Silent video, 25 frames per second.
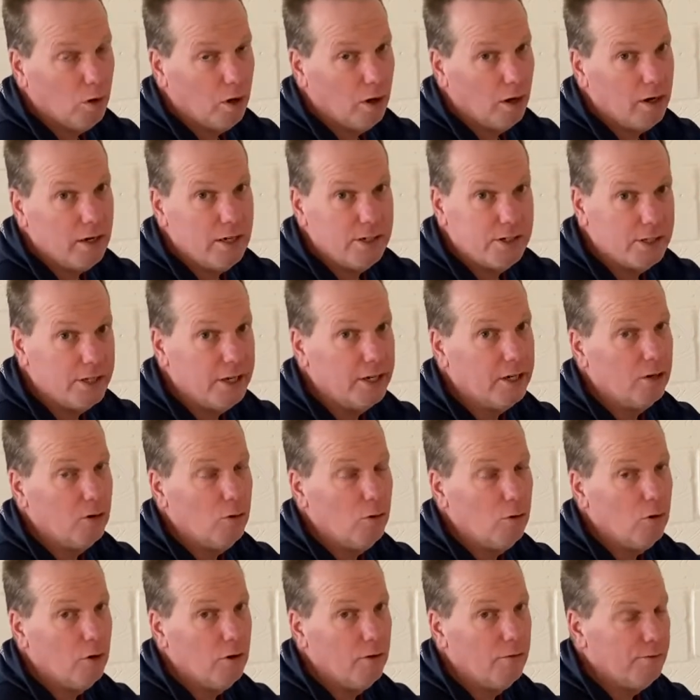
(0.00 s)
listing
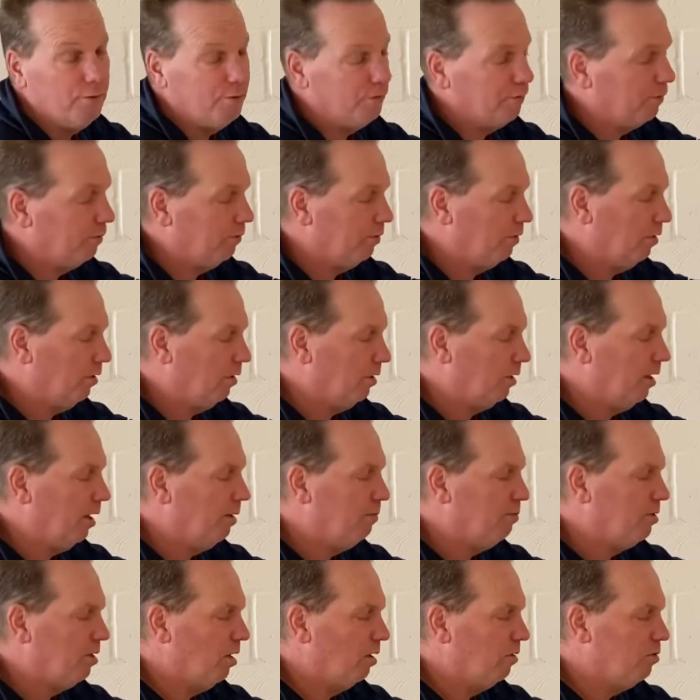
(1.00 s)
all of
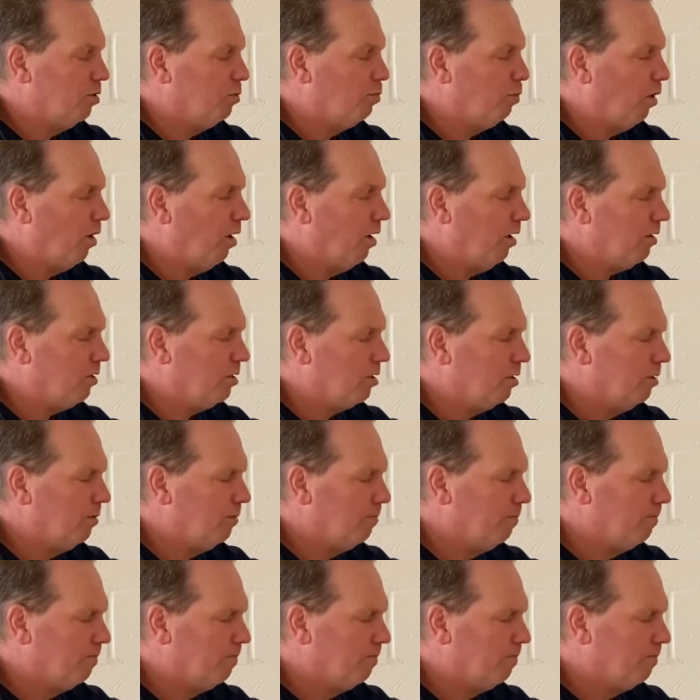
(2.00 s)
Gliptone's products,